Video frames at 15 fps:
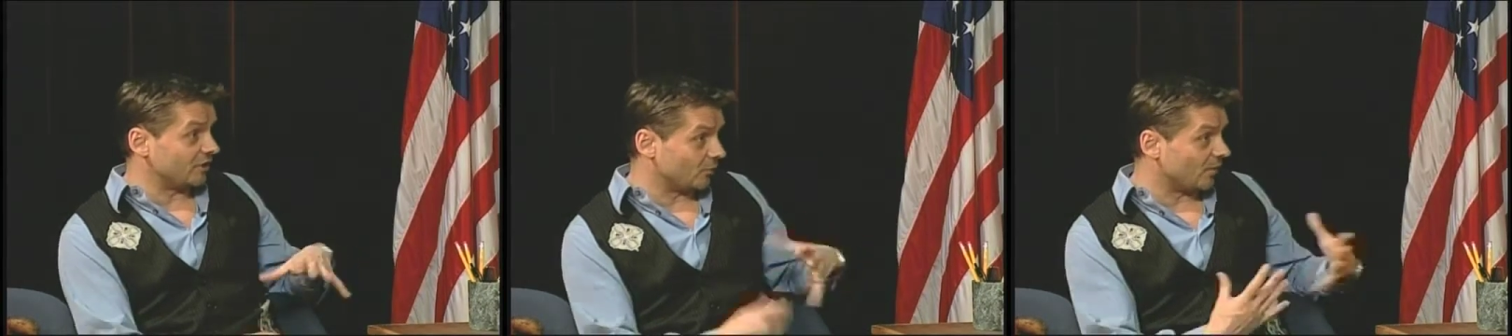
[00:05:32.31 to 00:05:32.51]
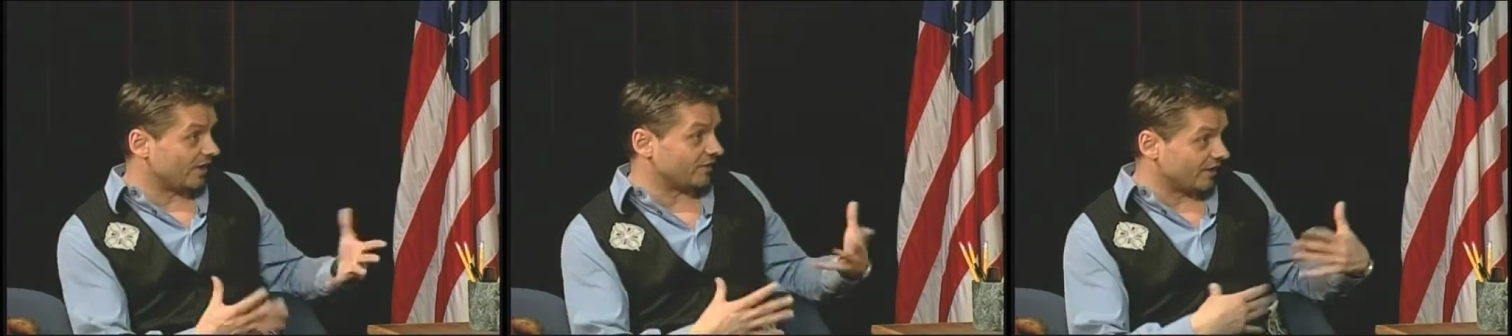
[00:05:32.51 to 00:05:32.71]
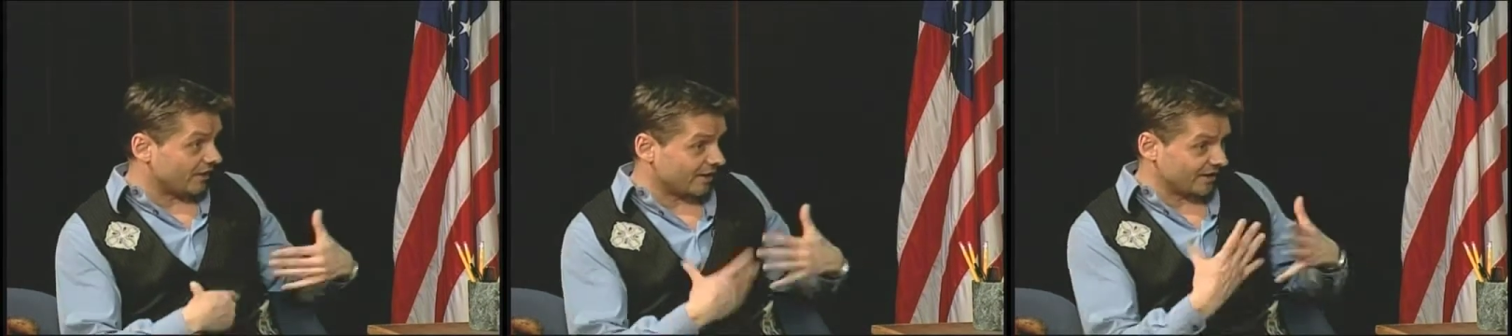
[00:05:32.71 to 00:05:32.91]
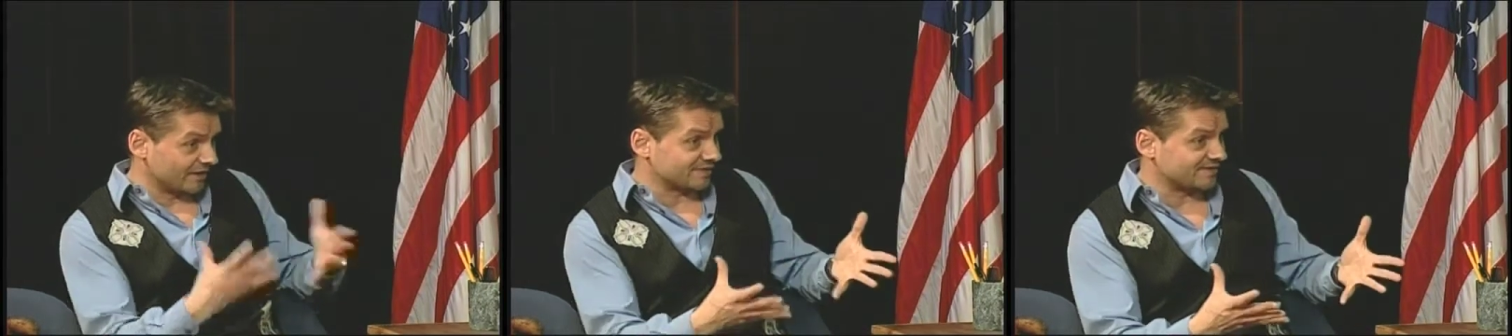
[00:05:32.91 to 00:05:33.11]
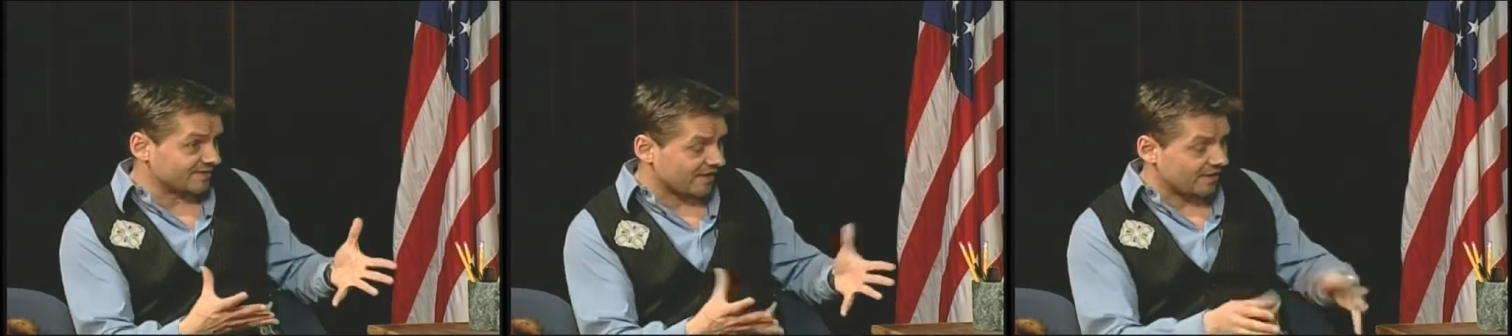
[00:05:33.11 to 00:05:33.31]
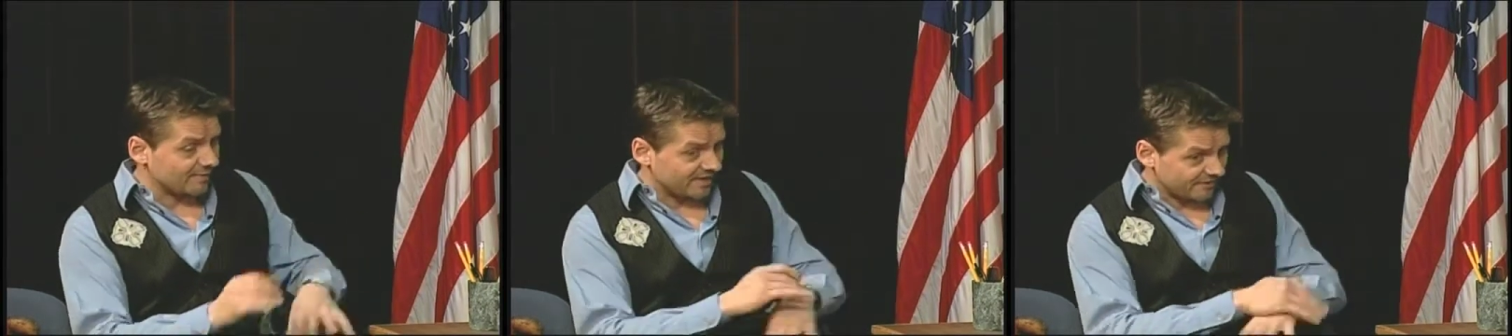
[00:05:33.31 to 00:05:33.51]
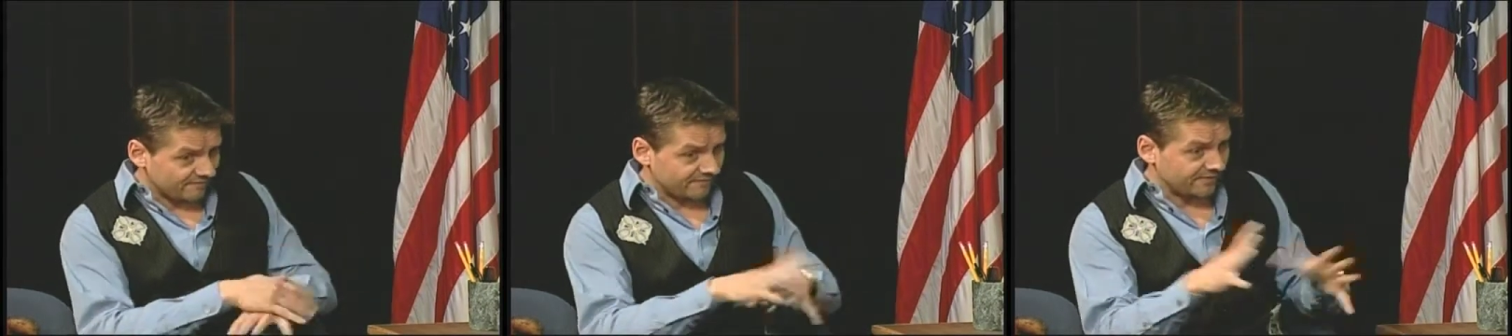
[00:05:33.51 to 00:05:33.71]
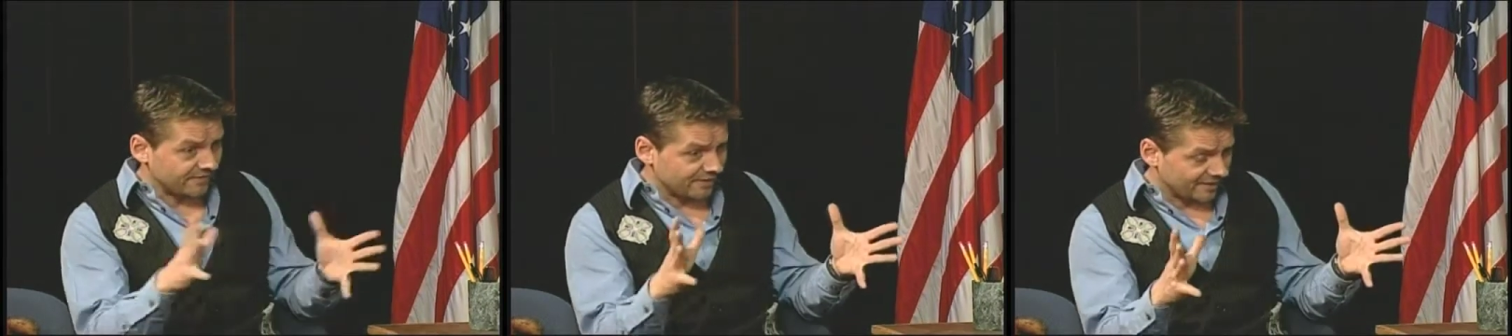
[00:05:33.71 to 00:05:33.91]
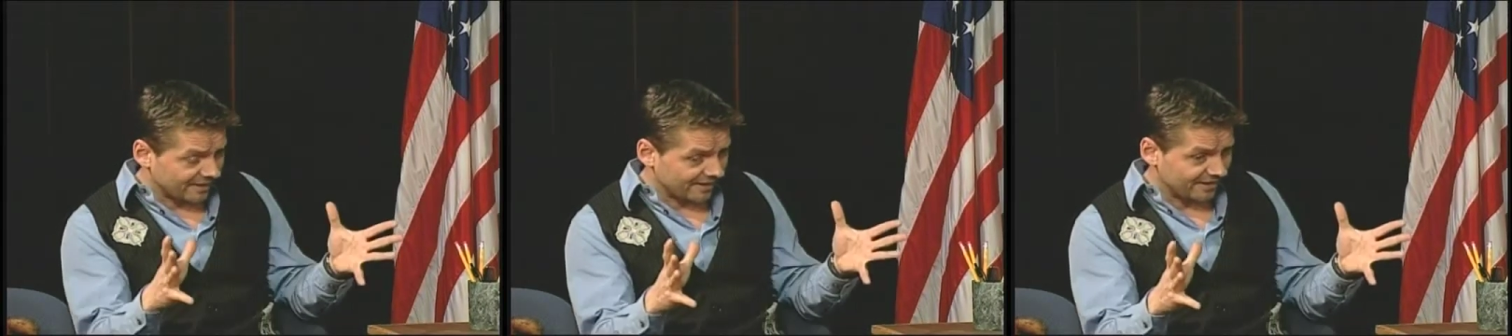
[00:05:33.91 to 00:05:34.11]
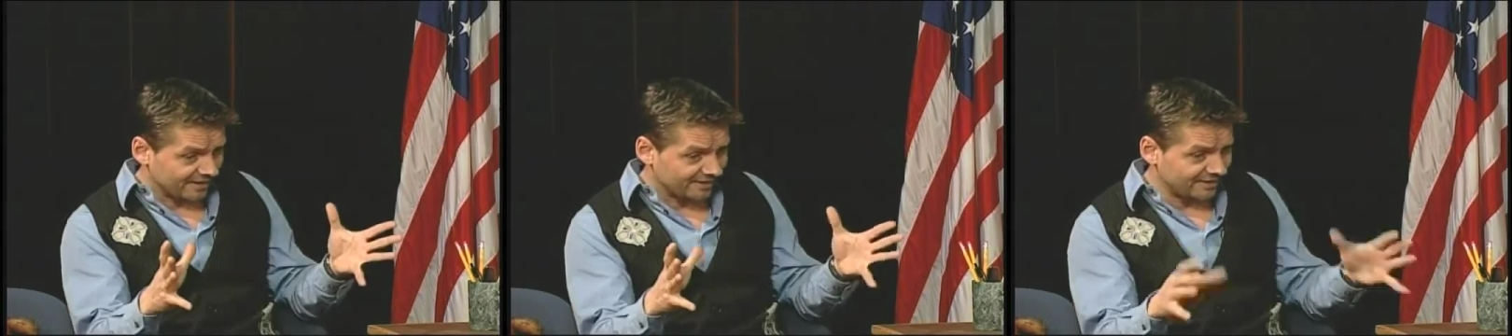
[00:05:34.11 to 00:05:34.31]
You want the audience to come in and feel
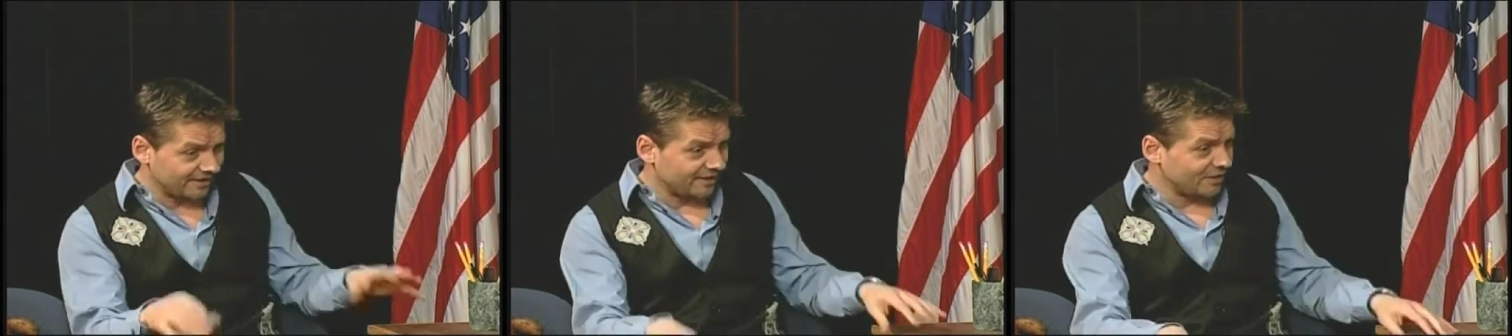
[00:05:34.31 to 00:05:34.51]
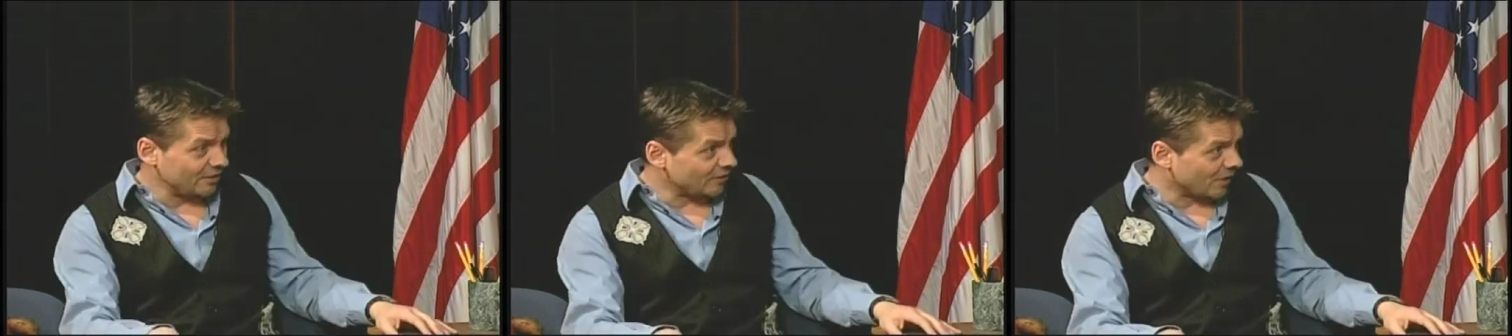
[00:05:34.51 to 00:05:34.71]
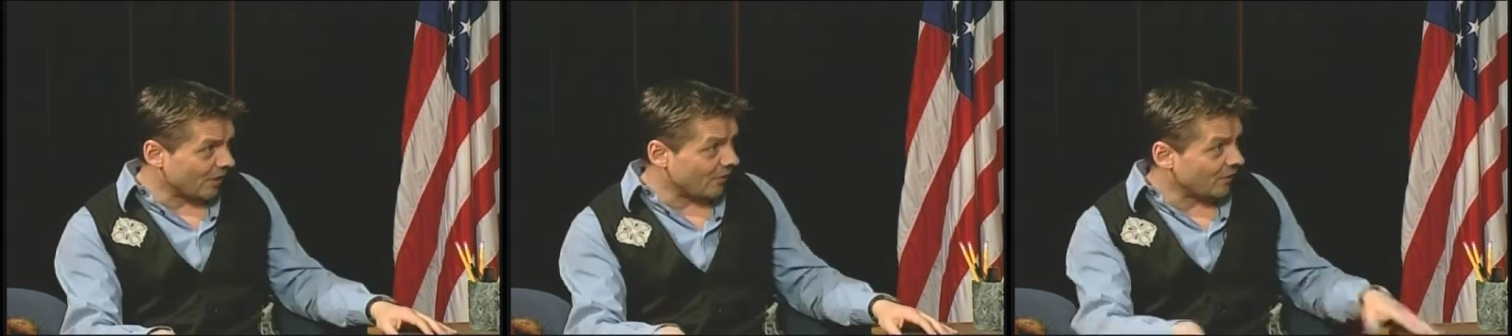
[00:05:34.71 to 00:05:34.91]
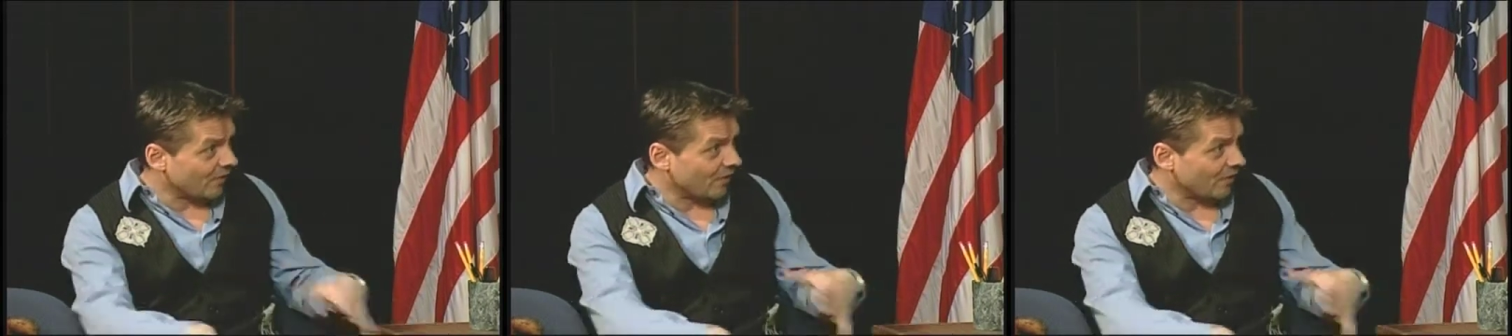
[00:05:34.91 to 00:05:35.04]
like, you know,